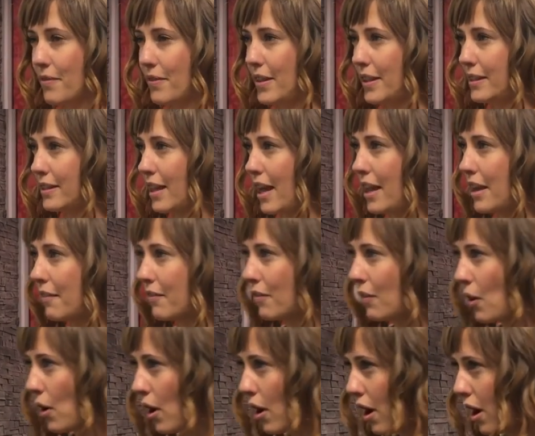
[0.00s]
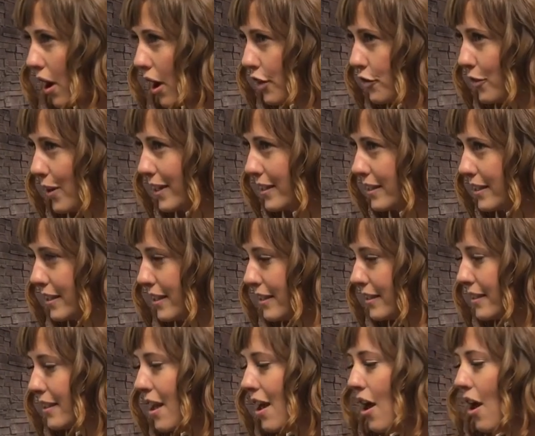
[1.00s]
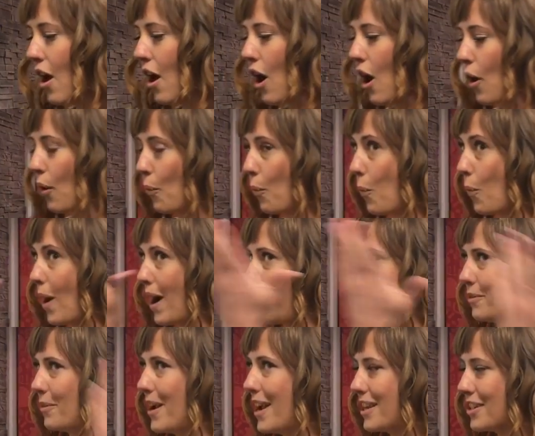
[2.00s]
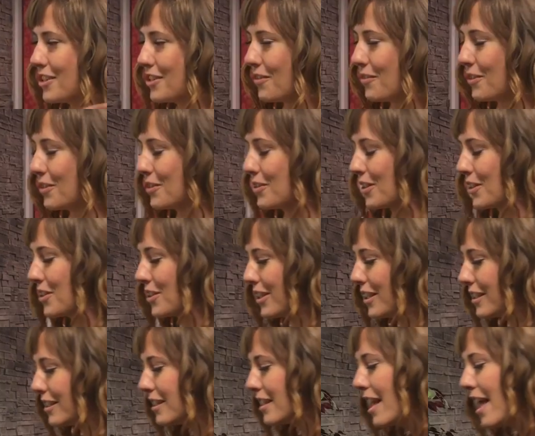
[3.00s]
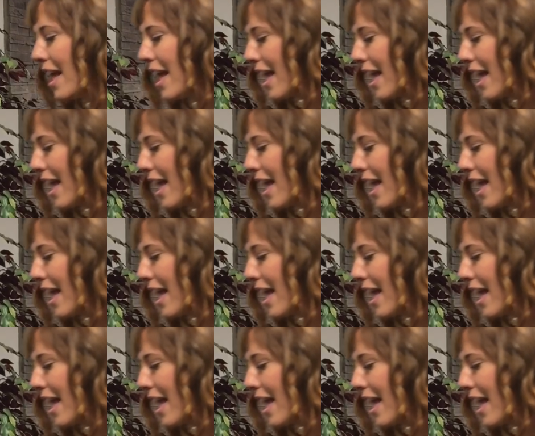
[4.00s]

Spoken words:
this kind of addresses a wide range of restrictions,